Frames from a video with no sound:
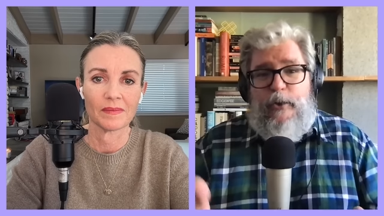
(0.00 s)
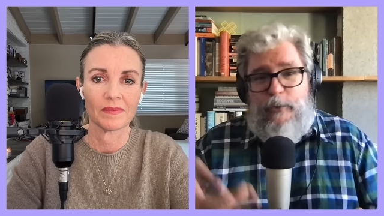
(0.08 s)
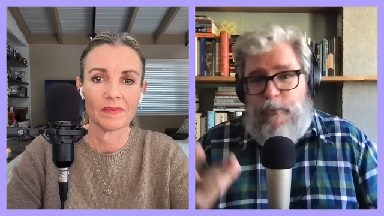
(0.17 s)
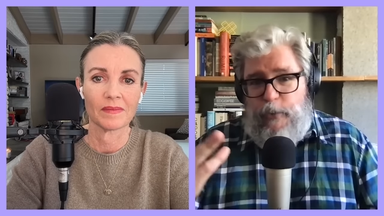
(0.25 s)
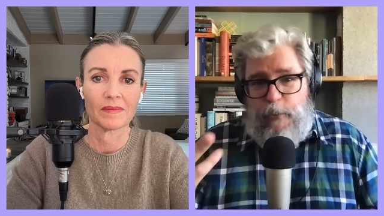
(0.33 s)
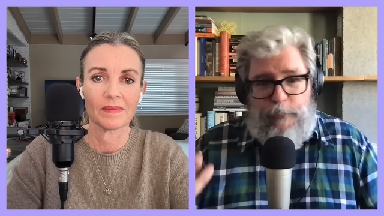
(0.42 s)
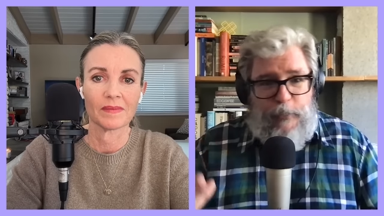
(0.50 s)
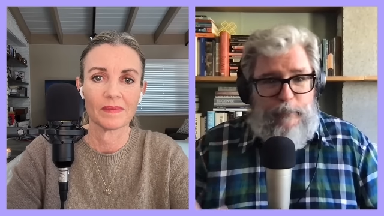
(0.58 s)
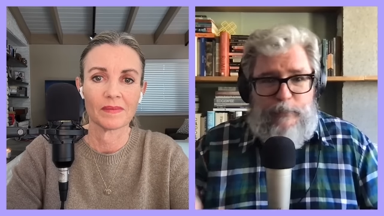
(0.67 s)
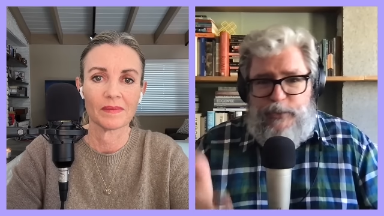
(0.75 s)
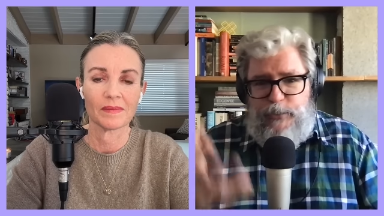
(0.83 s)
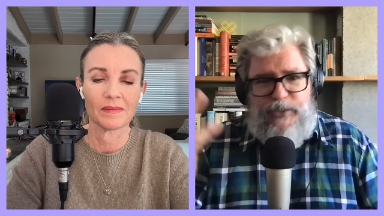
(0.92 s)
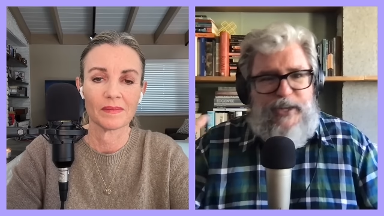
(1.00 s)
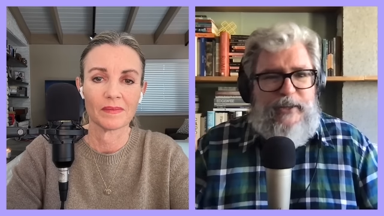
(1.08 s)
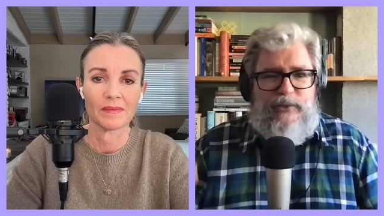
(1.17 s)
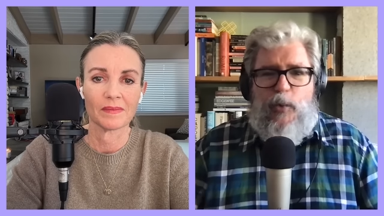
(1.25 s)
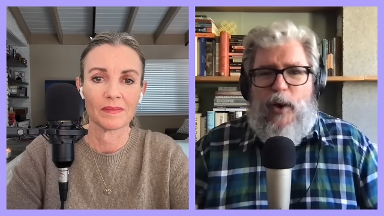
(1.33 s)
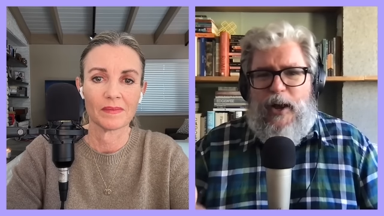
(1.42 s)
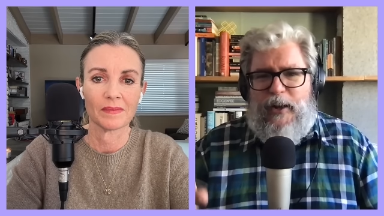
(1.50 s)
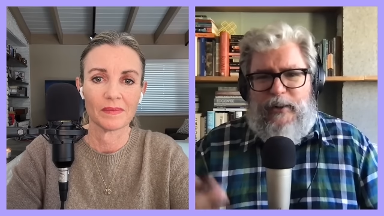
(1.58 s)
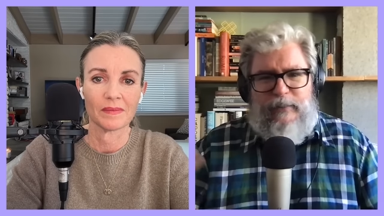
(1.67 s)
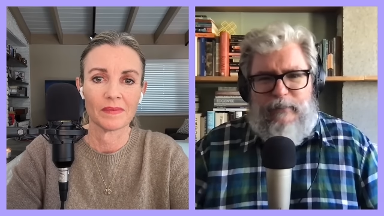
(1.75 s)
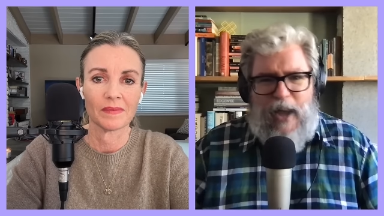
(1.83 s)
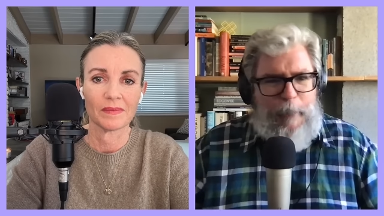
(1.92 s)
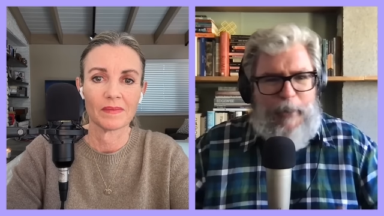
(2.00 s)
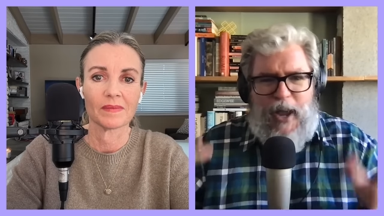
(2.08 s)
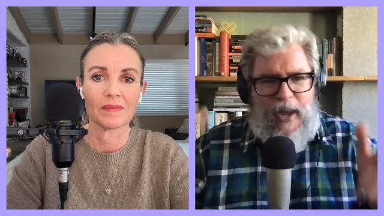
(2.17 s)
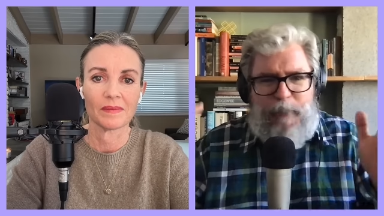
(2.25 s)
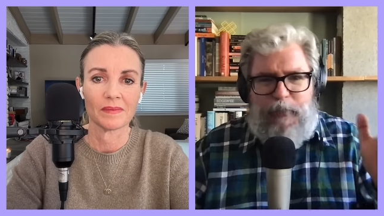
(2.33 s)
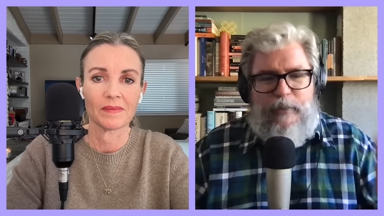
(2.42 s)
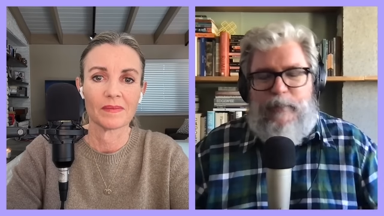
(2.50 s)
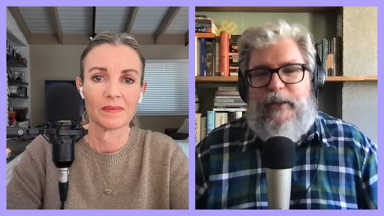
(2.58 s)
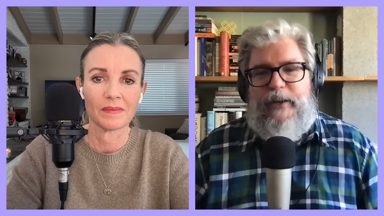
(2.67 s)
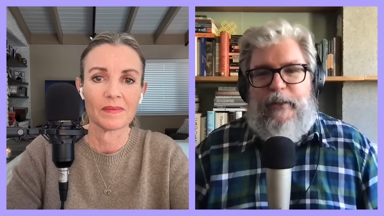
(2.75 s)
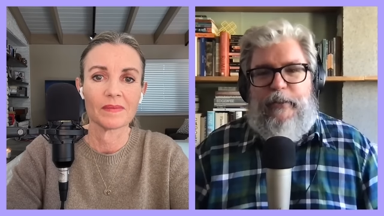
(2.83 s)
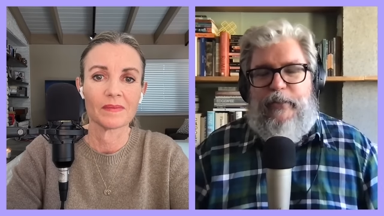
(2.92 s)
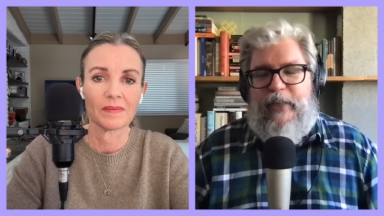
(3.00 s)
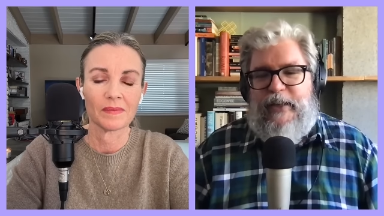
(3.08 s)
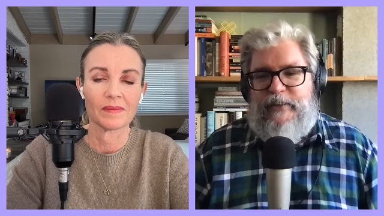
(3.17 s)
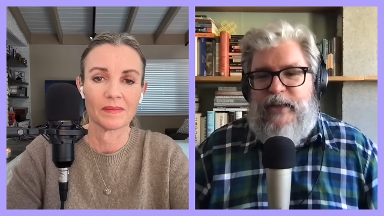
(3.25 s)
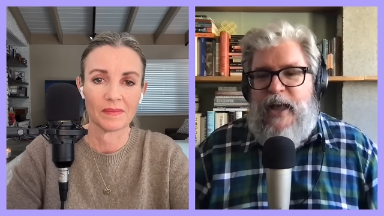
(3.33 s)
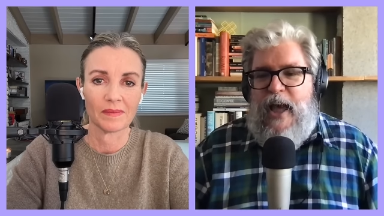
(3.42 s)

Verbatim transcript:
Speaker 1: who you know from Suicide Squad and Oppenheimer and a million other things.